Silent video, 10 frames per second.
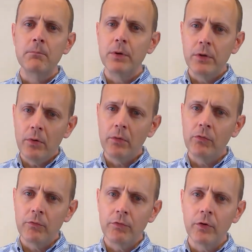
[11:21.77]
But
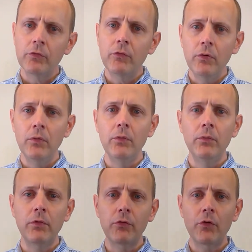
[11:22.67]
notice in verse
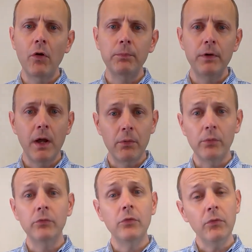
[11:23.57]
2, the scope
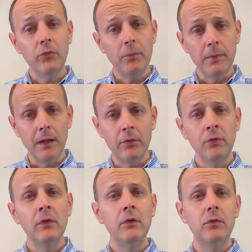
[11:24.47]
narrows just a bit
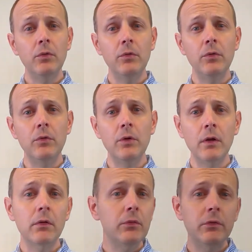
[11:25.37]
to
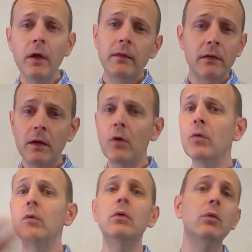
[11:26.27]
include not the
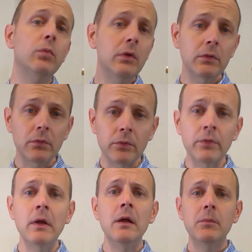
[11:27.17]
whole
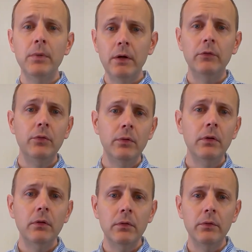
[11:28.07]
world, but to
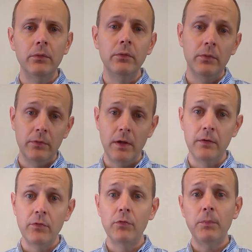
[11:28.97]
include
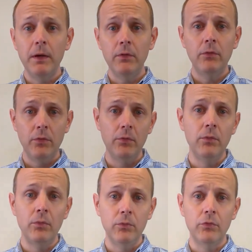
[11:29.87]
and to speak
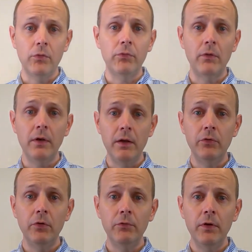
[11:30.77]
to just the
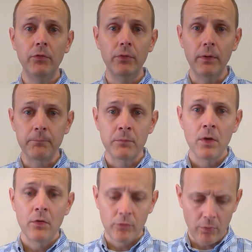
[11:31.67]
nation of Israel.
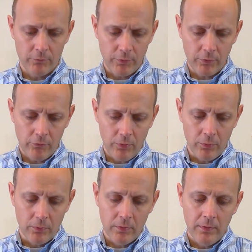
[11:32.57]
So in verse 2,